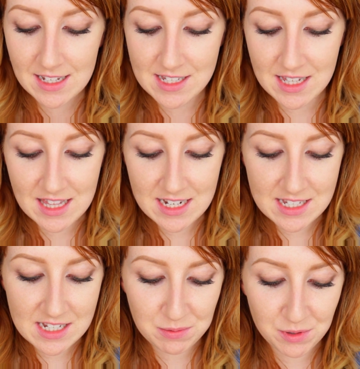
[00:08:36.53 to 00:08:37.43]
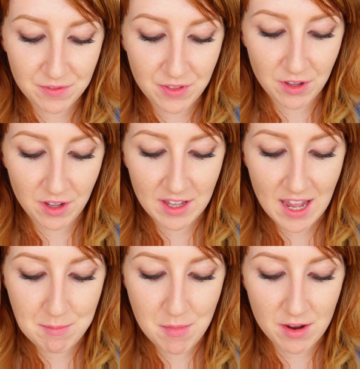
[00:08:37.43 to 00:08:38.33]
So this is one of the
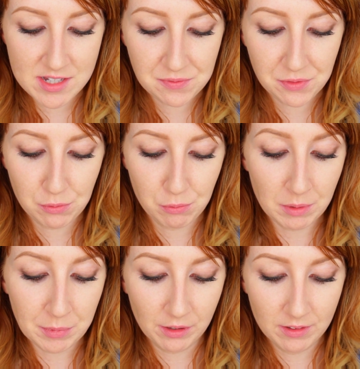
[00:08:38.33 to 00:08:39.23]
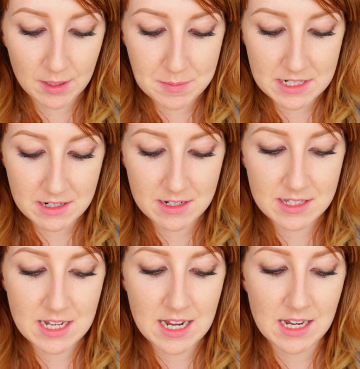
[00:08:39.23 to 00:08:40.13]
Kate Moss for Rimmel
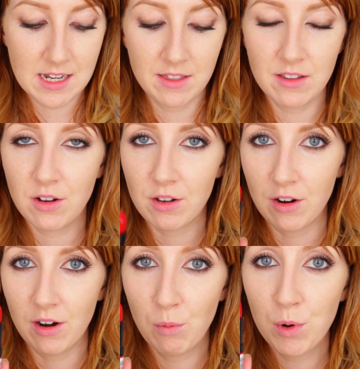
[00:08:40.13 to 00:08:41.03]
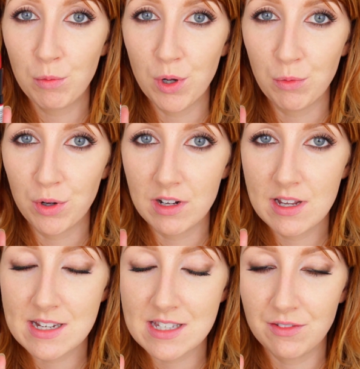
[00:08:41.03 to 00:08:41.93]
lipsticks in the color 111
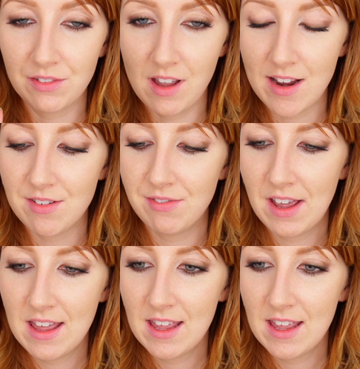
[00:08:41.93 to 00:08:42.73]
Kiss of Life.